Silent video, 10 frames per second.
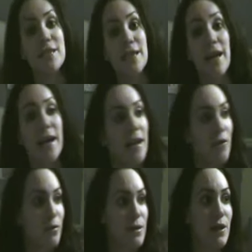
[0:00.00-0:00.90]
having dinner and
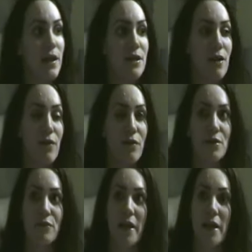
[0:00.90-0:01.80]
everyone's
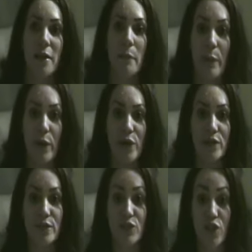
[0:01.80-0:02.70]
ordering
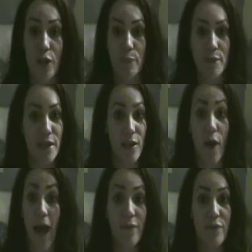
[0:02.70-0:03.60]
burgers and chips and
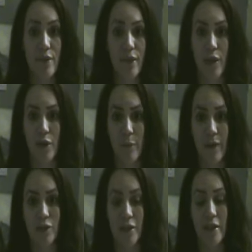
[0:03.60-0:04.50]
everything that you can
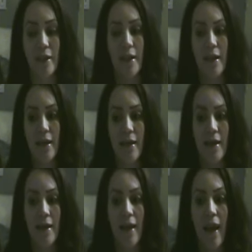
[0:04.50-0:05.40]
imagine.
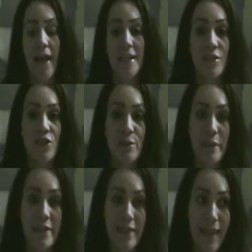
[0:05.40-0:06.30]
I didn't just
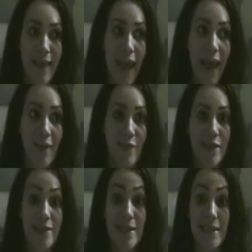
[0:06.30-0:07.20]
want to sit there
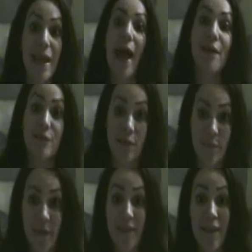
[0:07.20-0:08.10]
and stare at
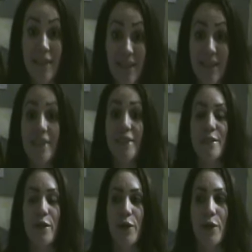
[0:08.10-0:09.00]
them eating their dinner,
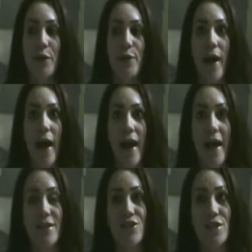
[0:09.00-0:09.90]
so
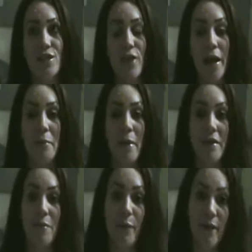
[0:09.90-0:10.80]
I just tried to
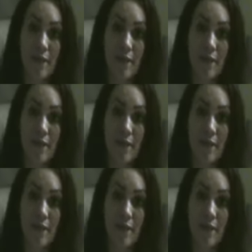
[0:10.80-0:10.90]
make the